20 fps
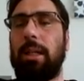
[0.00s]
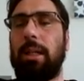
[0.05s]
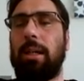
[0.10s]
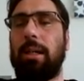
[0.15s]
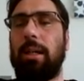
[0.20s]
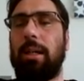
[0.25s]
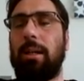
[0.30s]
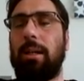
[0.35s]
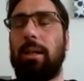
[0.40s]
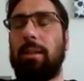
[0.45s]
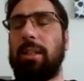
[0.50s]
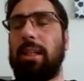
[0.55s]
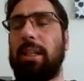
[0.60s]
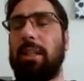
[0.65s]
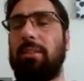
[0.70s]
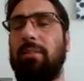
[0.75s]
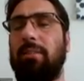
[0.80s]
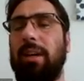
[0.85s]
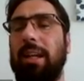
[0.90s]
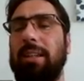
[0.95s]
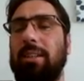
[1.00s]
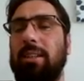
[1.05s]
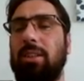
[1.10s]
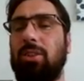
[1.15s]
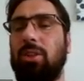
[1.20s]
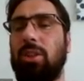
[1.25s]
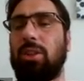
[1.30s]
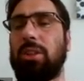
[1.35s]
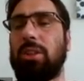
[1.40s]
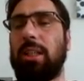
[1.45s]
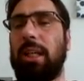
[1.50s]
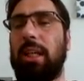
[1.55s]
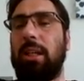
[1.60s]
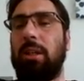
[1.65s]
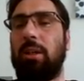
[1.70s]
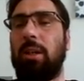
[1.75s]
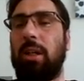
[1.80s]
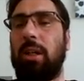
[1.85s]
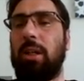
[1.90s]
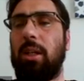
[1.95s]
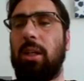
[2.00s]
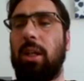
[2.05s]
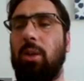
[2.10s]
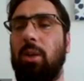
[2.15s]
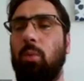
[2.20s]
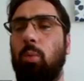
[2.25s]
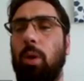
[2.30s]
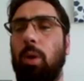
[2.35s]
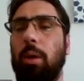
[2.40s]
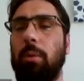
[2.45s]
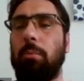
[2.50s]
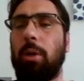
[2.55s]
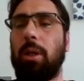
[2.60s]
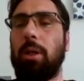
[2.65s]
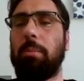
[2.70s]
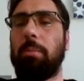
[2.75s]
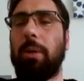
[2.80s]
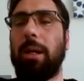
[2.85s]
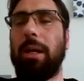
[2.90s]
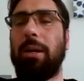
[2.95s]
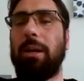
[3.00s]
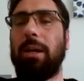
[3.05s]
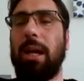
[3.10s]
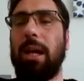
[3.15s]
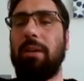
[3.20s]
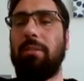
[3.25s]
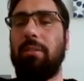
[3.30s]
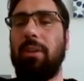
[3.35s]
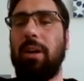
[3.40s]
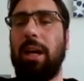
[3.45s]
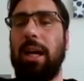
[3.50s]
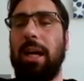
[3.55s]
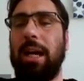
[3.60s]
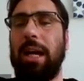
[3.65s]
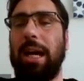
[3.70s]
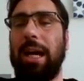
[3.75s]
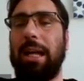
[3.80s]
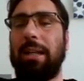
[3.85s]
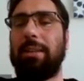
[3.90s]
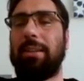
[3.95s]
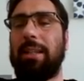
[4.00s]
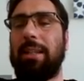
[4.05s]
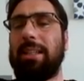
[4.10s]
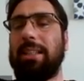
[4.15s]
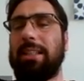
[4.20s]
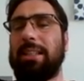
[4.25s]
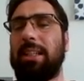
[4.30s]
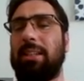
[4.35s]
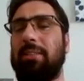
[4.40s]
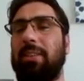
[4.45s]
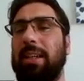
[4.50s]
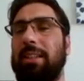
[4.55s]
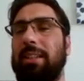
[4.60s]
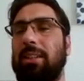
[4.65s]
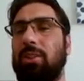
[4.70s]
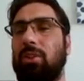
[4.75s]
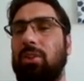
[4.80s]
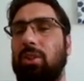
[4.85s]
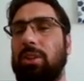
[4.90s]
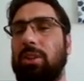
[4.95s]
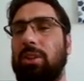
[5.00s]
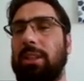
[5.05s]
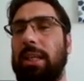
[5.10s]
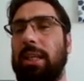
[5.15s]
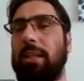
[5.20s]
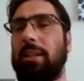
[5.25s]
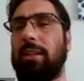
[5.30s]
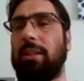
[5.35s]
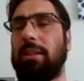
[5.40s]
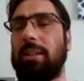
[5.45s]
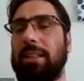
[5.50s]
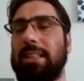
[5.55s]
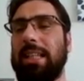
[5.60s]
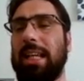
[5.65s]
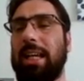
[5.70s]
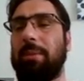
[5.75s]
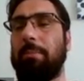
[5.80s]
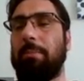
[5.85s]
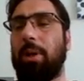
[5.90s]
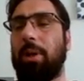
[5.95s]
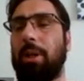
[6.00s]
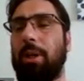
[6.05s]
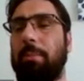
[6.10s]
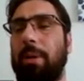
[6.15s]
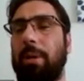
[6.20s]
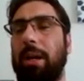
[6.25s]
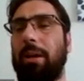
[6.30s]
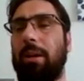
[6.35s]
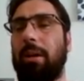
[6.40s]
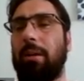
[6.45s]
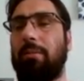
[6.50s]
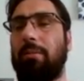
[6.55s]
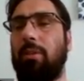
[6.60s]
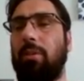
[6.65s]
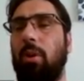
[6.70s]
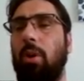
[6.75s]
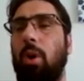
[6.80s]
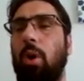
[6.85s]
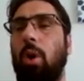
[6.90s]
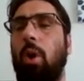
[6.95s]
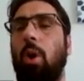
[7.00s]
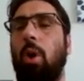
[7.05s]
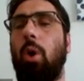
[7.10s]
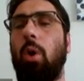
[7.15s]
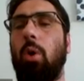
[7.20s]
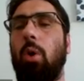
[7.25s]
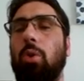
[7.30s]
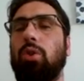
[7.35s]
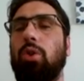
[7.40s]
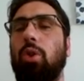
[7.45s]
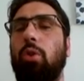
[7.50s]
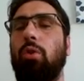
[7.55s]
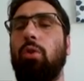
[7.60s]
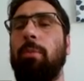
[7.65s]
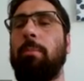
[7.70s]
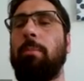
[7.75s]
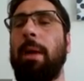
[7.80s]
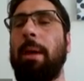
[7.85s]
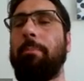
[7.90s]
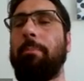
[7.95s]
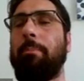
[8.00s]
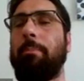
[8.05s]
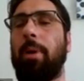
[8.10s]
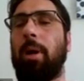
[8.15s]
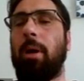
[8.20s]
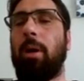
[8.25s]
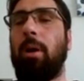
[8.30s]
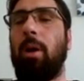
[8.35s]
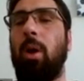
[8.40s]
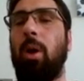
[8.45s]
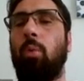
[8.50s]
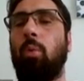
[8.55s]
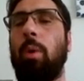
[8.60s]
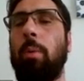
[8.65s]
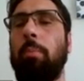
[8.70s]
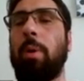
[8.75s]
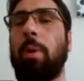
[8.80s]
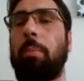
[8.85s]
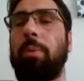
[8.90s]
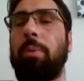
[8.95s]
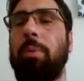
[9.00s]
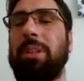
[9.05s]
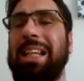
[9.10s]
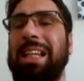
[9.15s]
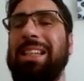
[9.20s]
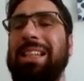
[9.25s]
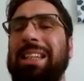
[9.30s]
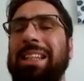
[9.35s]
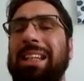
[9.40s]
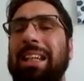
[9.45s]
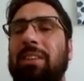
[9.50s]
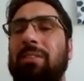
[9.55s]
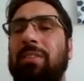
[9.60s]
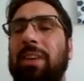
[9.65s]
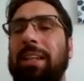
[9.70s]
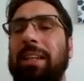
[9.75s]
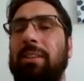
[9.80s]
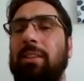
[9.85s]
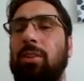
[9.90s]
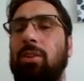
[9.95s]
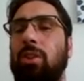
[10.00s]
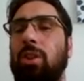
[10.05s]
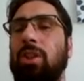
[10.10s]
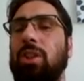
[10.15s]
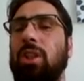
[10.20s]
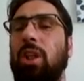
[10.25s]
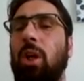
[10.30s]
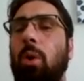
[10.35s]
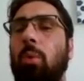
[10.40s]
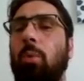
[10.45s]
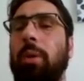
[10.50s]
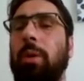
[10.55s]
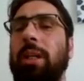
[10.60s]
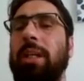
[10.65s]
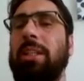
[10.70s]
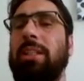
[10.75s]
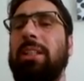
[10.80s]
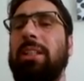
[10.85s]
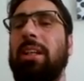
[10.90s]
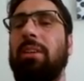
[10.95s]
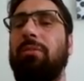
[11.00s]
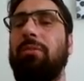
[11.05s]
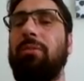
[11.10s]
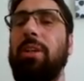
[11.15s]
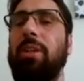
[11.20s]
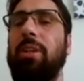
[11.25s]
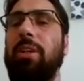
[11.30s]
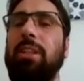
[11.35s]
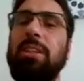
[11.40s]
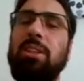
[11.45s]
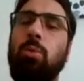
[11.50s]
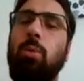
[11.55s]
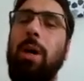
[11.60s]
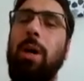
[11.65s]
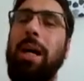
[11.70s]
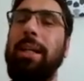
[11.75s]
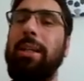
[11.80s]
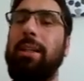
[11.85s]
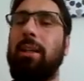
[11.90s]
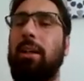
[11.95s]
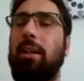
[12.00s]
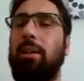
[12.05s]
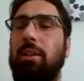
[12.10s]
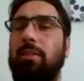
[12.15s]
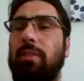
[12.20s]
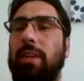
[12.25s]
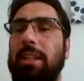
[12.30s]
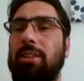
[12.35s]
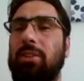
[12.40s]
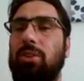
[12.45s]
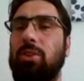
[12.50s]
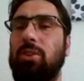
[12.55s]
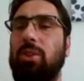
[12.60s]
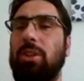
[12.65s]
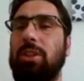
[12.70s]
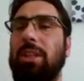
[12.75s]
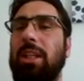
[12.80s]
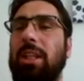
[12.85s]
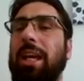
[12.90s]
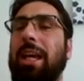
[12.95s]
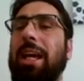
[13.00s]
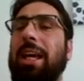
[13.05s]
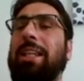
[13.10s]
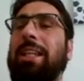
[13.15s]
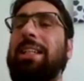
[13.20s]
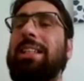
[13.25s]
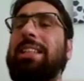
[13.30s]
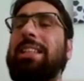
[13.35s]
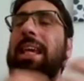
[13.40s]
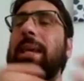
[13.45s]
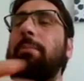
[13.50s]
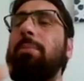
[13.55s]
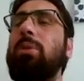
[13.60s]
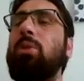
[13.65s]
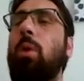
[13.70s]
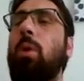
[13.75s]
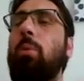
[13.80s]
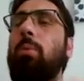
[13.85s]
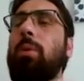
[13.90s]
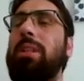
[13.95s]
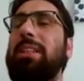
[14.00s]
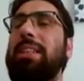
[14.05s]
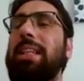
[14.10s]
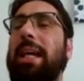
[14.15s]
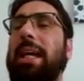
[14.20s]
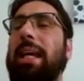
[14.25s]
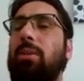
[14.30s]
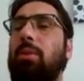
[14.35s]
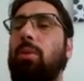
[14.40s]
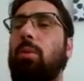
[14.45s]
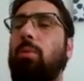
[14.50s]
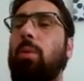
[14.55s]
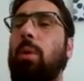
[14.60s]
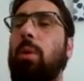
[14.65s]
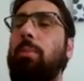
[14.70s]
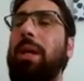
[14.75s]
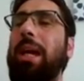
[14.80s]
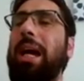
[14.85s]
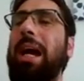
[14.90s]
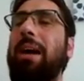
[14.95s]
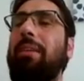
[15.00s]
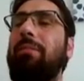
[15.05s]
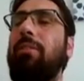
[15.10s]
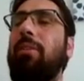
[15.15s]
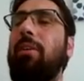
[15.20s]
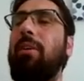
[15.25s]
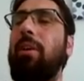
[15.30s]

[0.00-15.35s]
the advantages in one body paragraph and the disadvantages in the second body paragraph. Also remember, when we're presenting advantages, we need to give reasons why they are advantages. The same as what we said when we have